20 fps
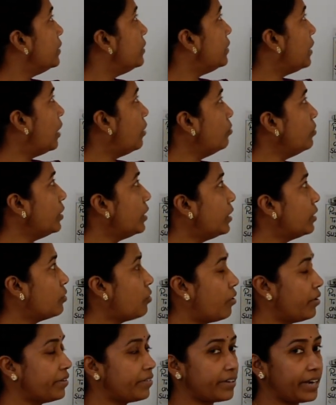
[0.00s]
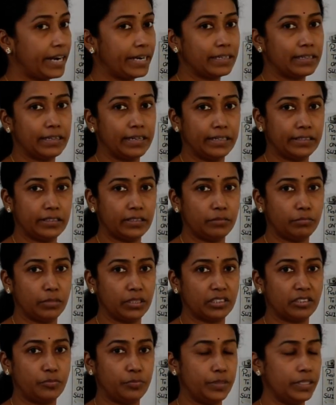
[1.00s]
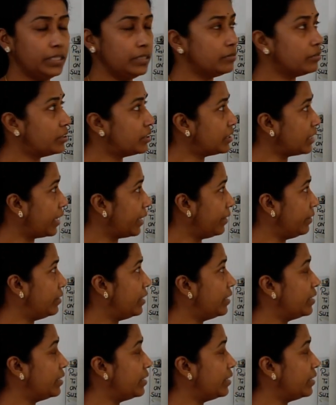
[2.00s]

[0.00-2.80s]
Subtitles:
now a contract letter must be signed,